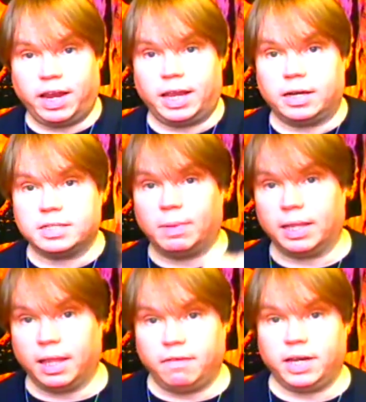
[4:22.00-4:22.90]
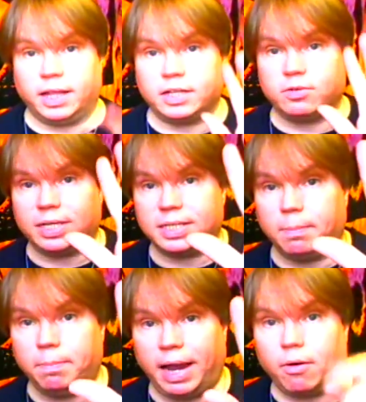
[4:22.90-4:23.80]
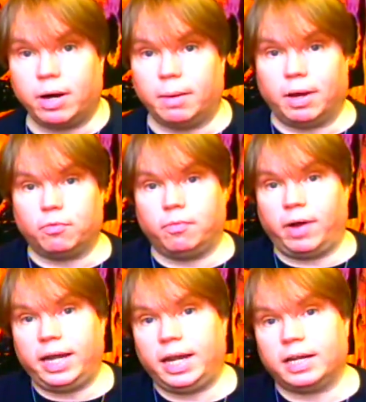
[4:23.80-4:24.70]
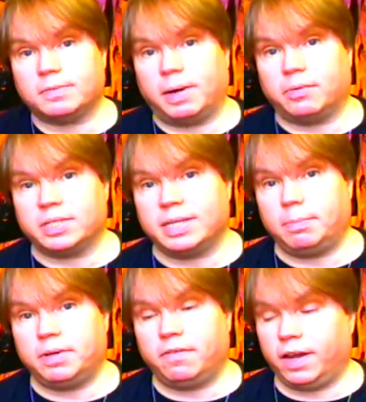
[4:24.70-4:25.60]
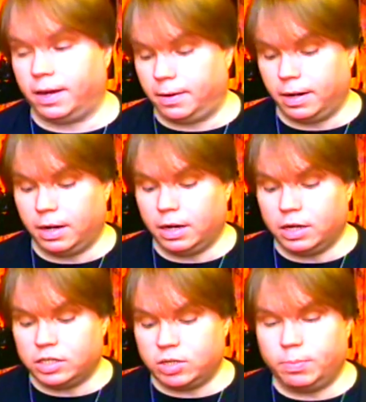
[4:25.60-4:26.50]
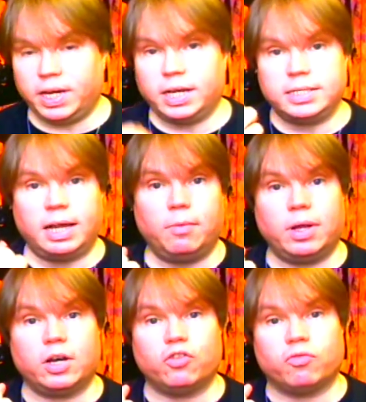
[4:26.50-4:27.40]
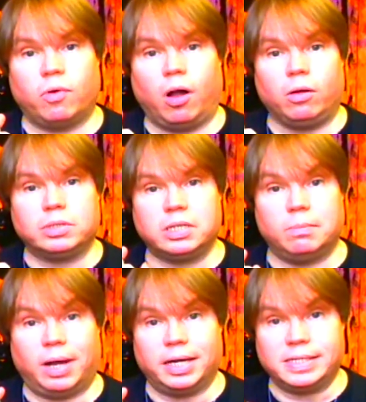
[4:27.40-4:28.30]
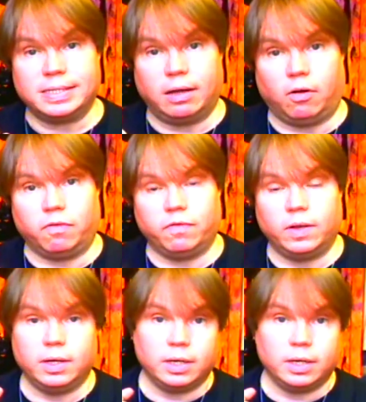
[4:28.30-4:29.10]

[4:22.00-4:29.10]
hand is my left hand. That's where I send power. My right hand is my receptive hand. So because I want to draw to myself,